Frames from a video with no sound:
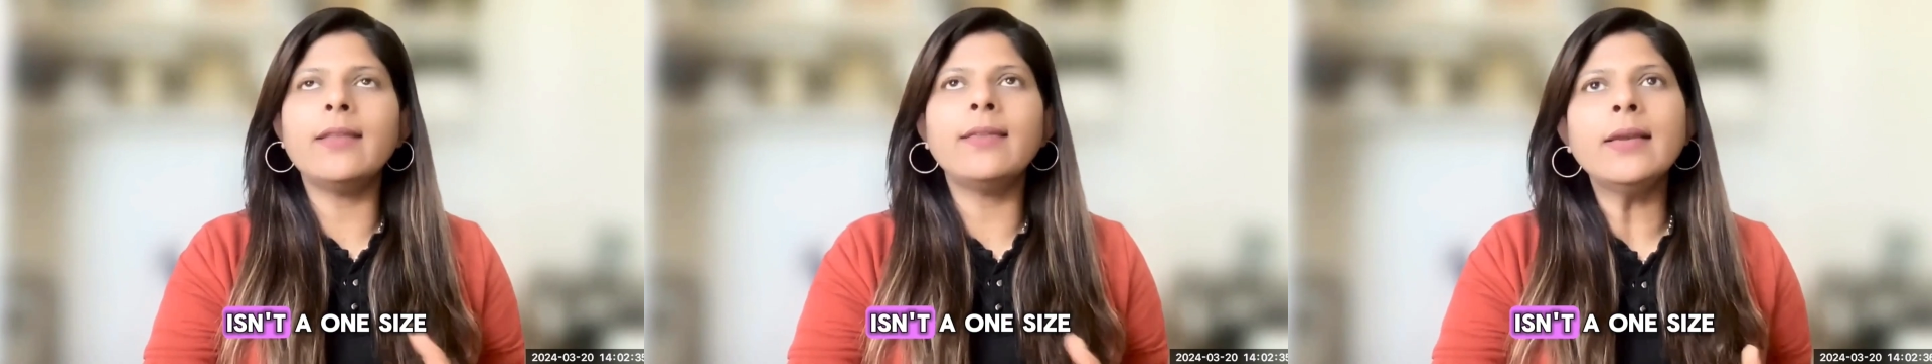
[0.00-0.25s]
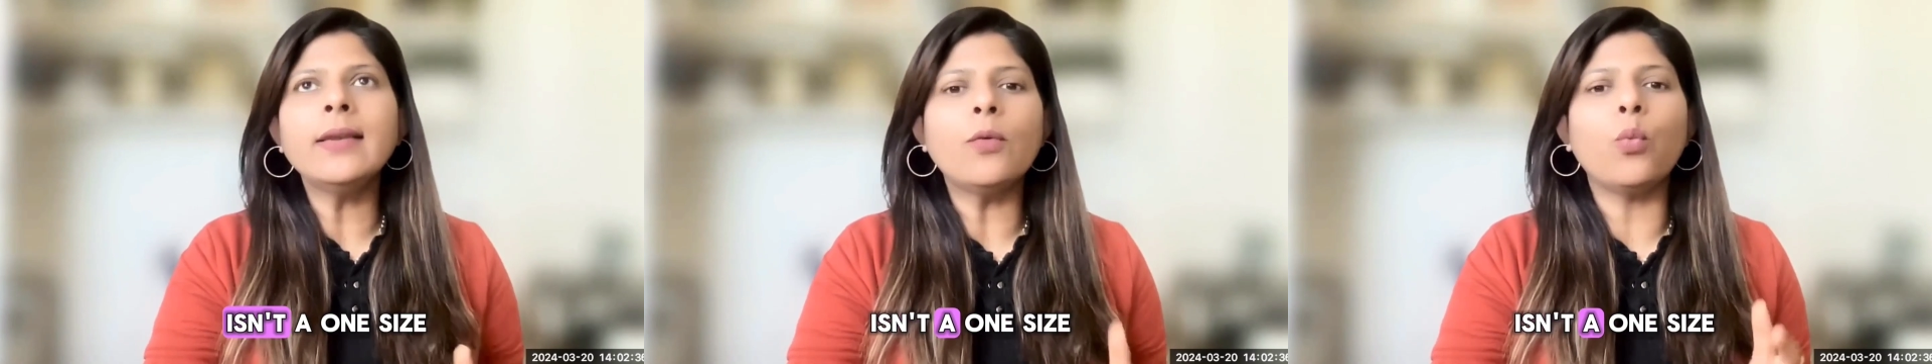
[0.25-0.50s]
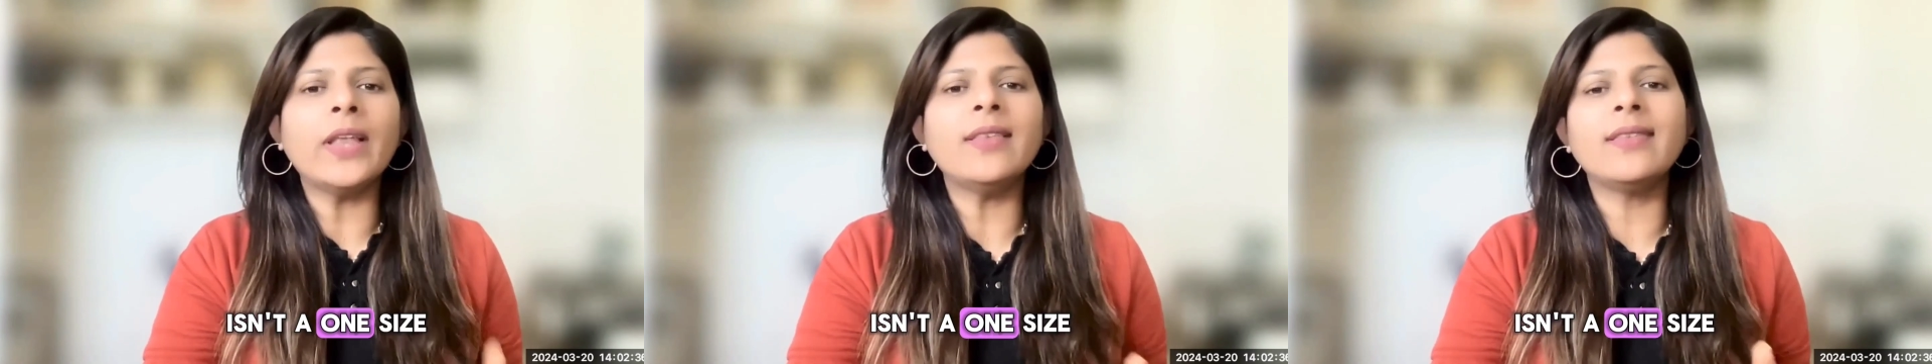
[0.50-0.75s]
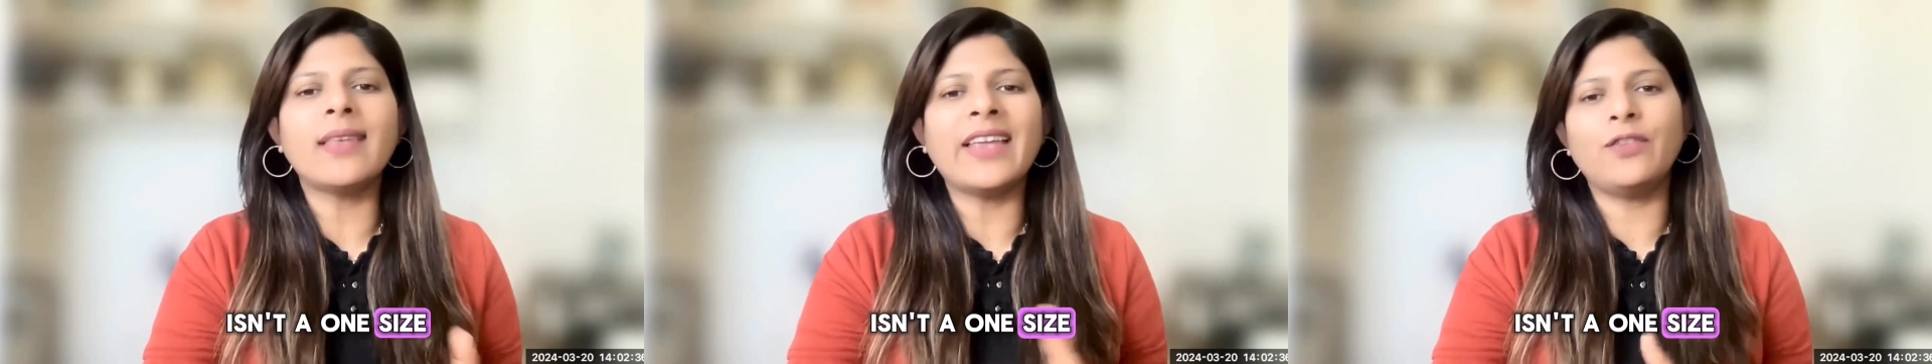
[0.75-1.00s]
isn't a one
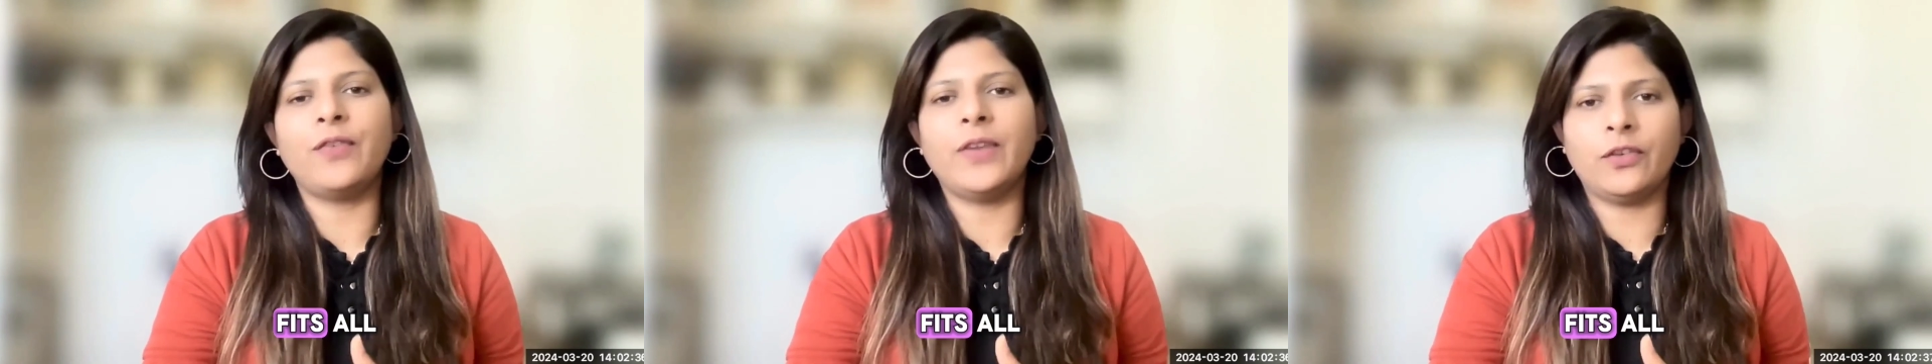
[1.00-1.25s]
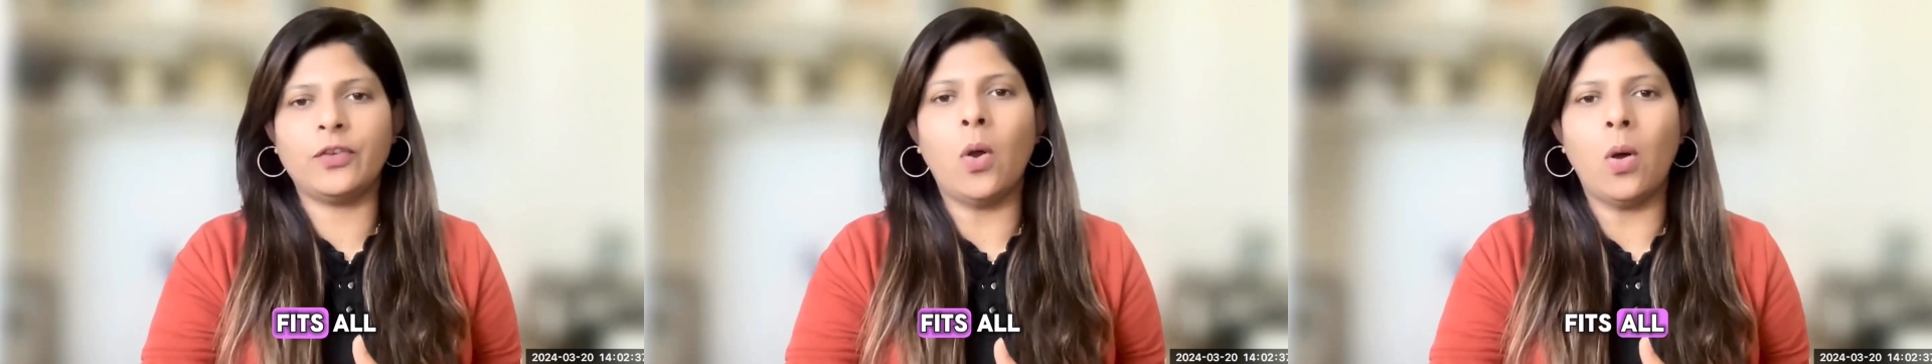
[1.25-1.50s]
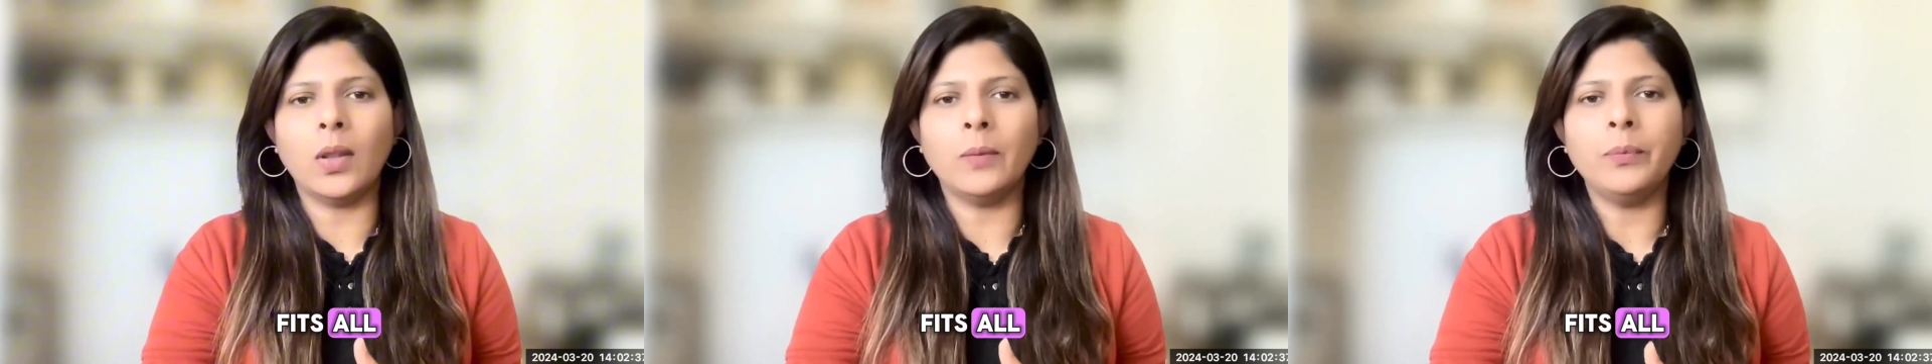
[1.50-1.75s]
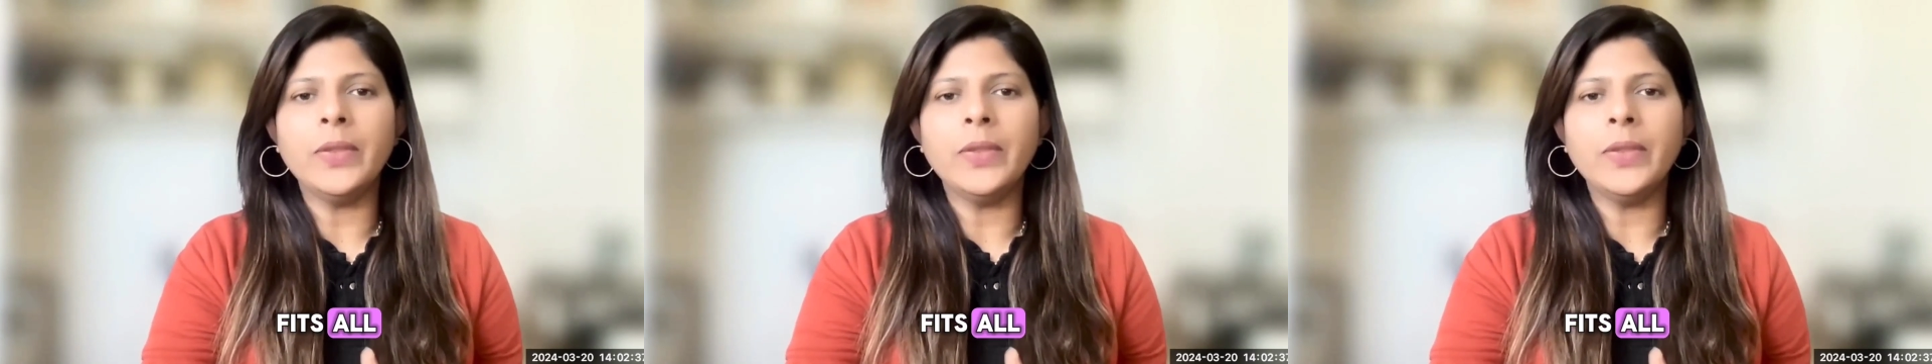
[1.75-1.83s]
size fits all.